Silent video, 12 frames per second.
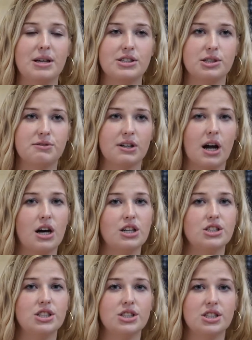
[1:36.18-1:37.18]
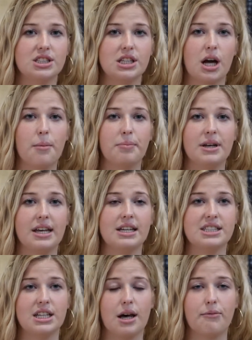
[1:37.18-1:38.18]
Mentors for College is just a company,
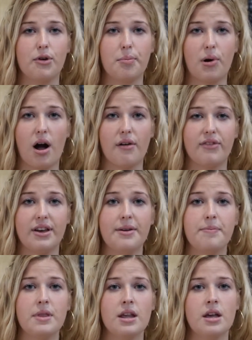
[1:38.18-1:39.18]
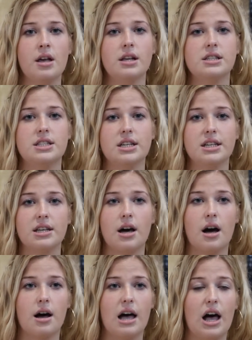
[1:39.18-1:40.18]
it's a not-for-profit
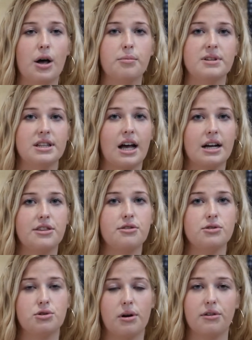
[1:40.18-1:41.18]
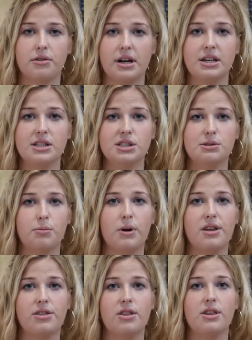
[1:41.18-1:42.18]
to uh, help 9th through 12th graders
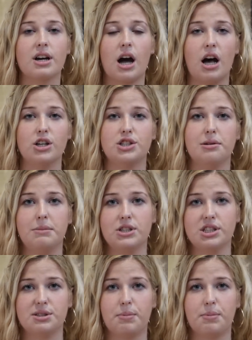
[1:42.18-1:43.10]
with the college admissions